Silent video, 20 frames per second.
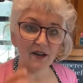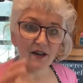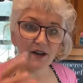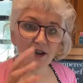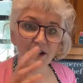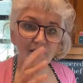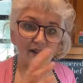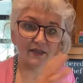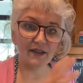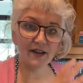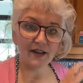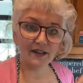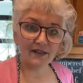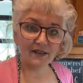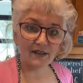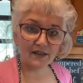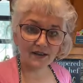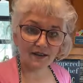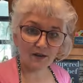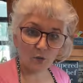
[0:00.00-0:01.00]
Uh,
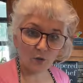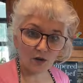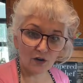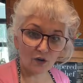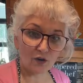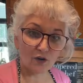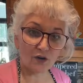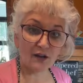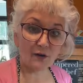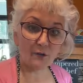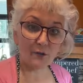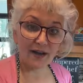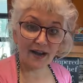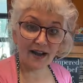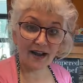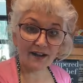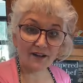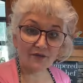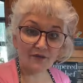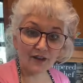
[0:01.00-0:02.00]
than the quick cooker that we
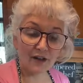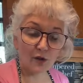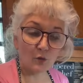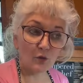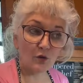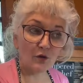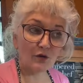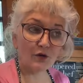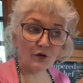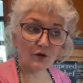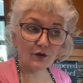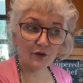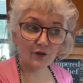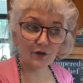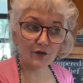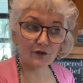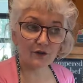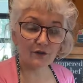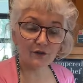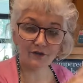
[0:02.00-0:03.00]
had available
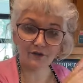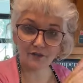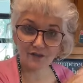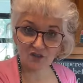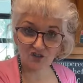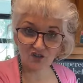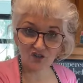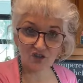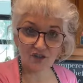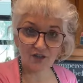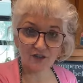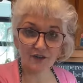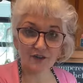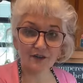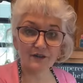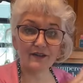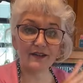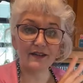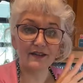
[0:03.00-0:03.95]
earlier this year.